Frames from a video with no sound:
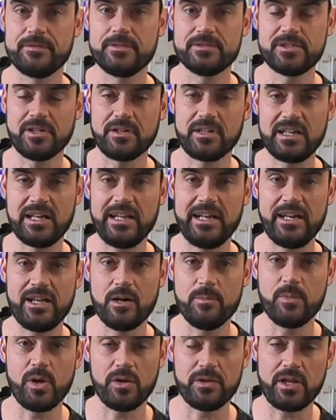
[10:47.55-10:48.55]
So clearly
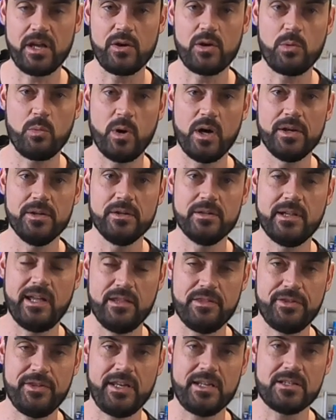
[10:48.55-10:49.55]
I'm not the only one
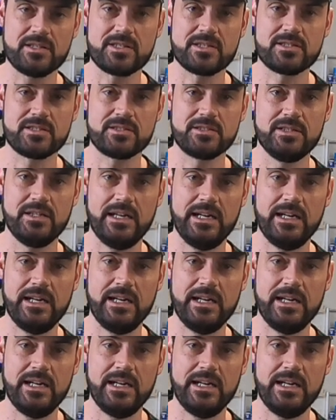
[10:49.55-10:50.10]
that thinks